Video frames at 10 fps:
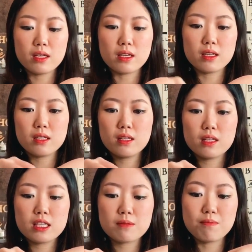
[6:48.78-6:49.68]
and
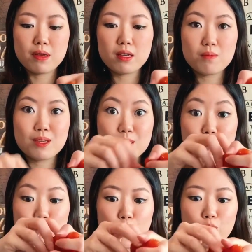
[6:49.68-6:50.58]
these babies
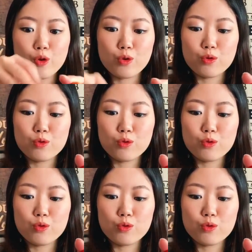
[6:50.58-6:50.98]
go.